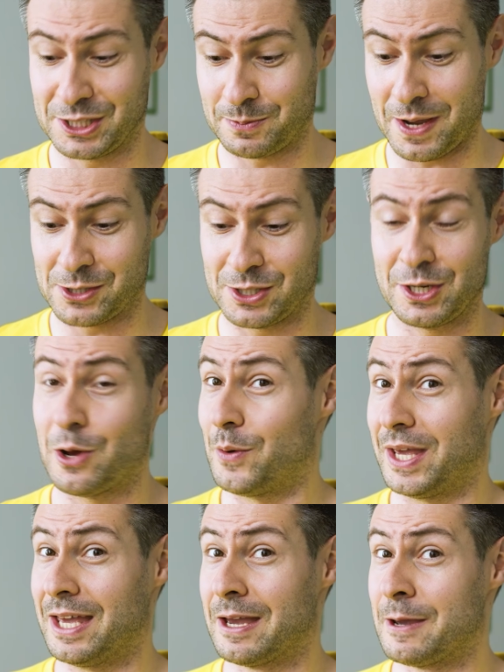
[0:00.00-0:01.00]
especially
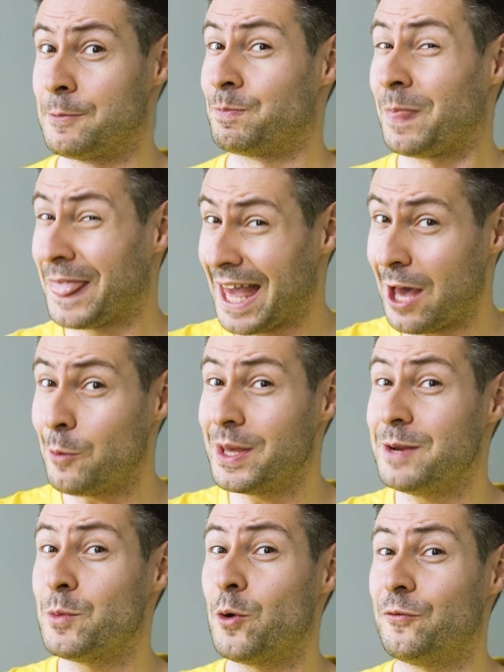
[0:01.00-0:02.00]
knowing how
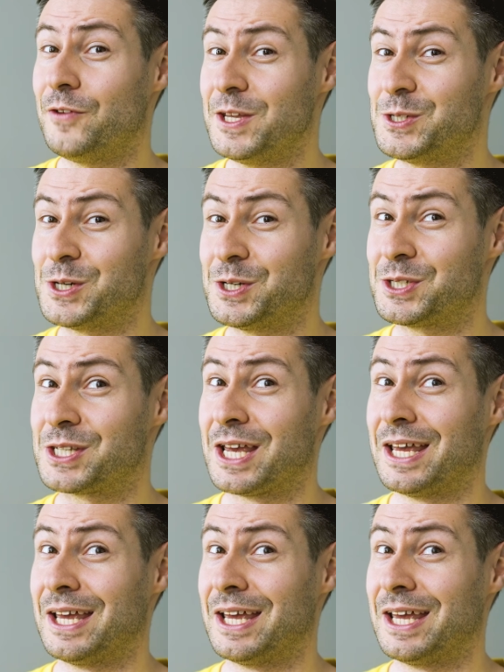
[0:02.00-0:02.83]
many more features